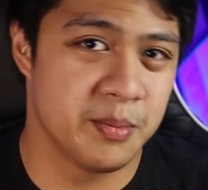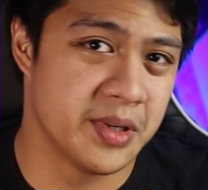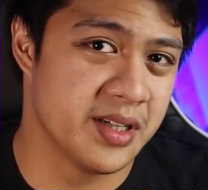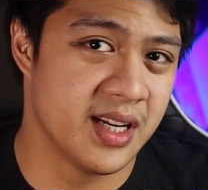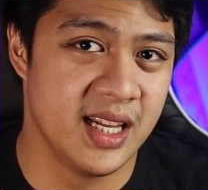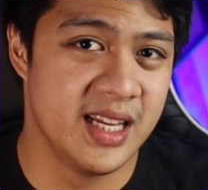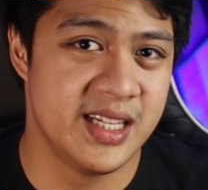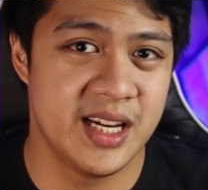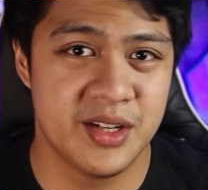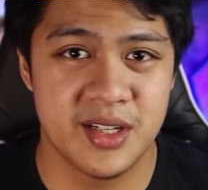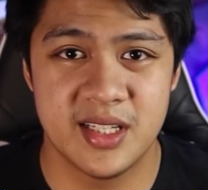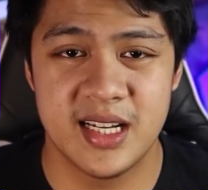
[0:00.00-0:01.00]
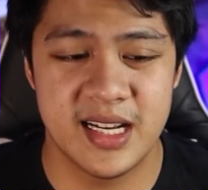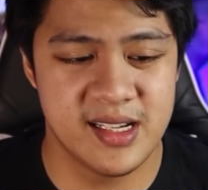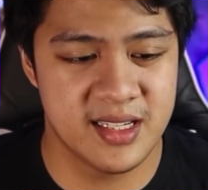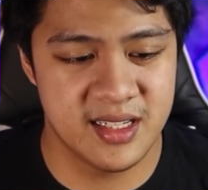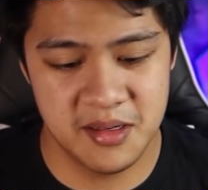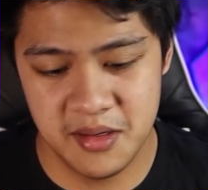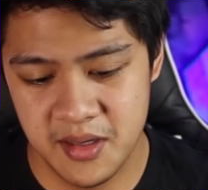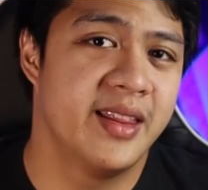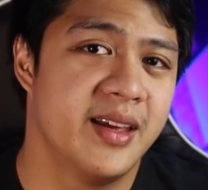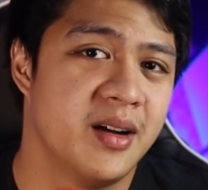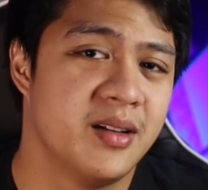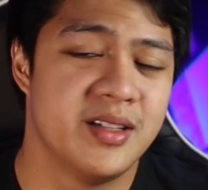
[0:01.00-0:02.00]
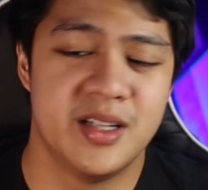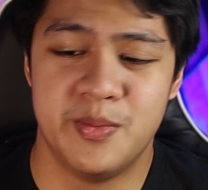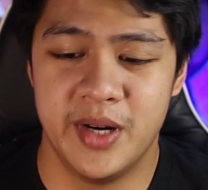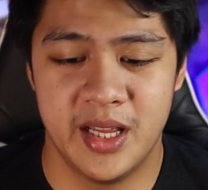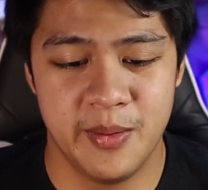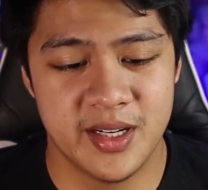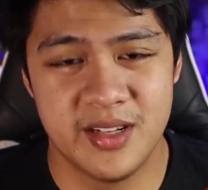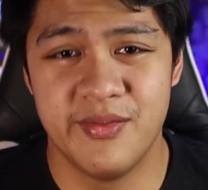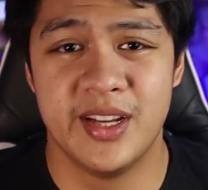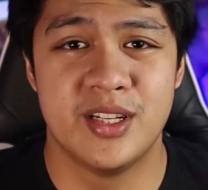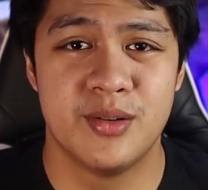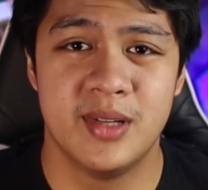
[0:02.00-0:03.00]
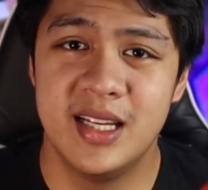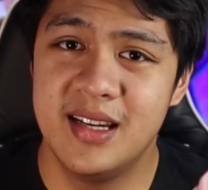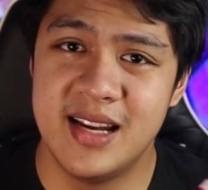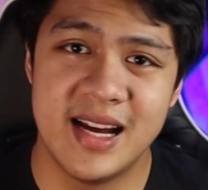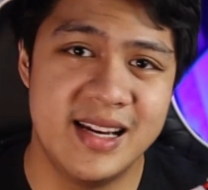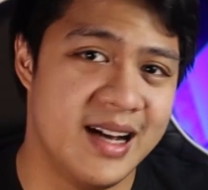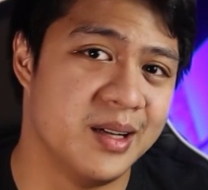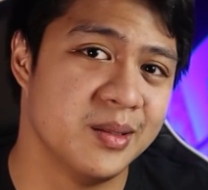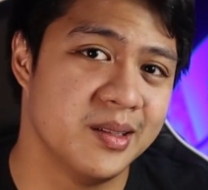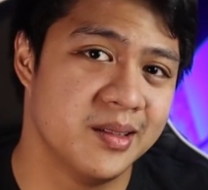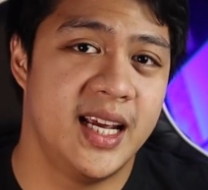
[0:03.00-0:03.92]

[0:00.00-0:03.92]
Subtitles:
personalization sites, and they all just pretty much eventually died out.